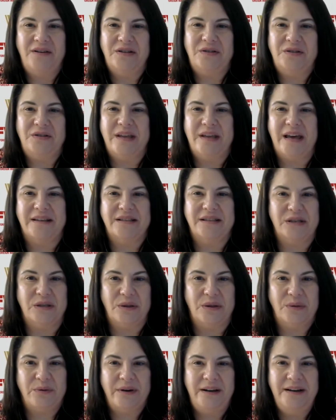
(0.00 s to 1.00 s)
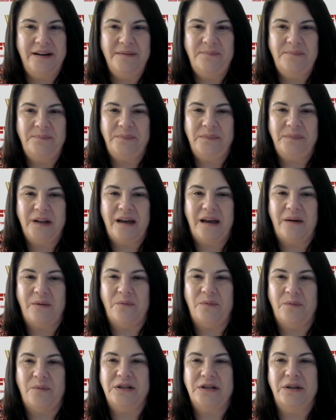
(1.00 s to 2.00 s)
to 2003,
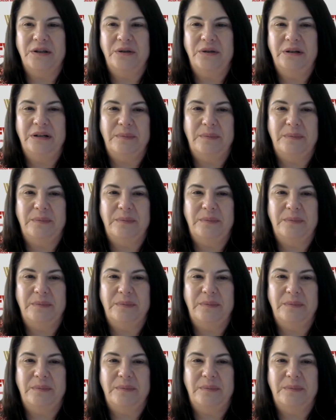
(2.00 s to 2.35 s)
which included